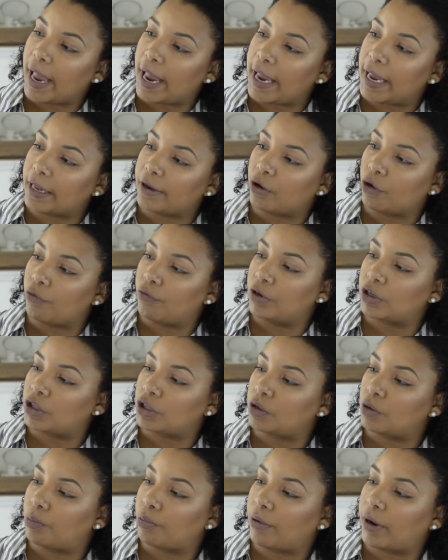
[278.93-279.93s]
and the
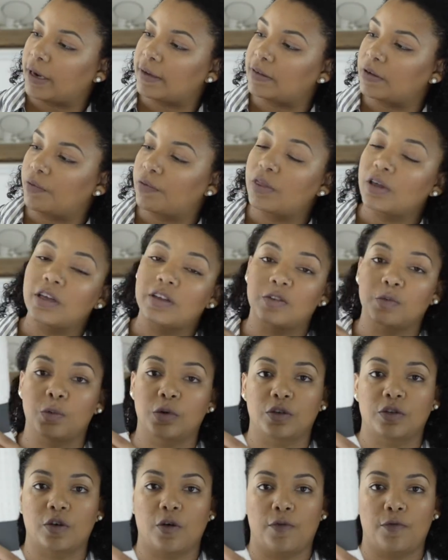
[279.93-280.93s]
original price of this was